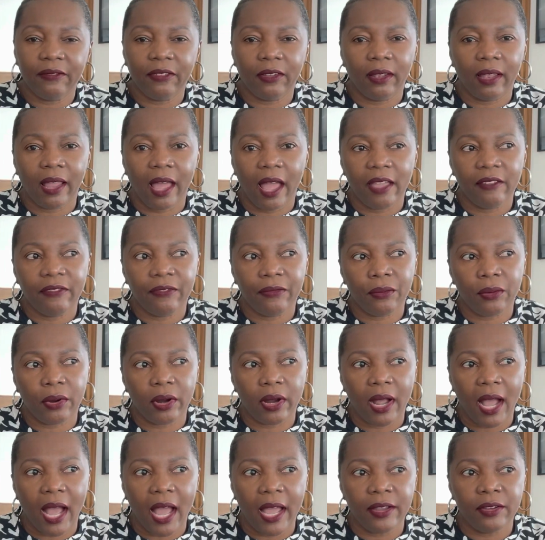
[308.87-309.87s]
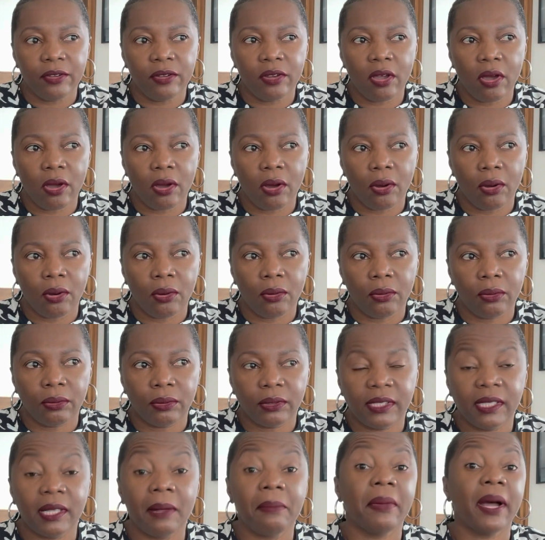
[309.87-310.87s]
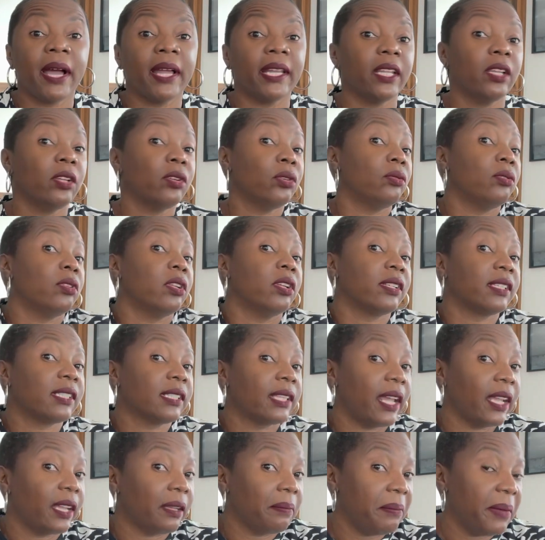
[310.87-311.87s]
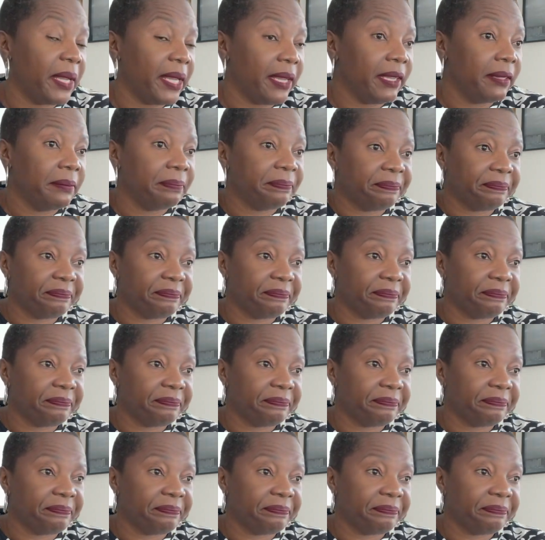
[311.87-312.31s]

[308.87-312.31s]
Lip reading: a life where I know somebody who looks like me,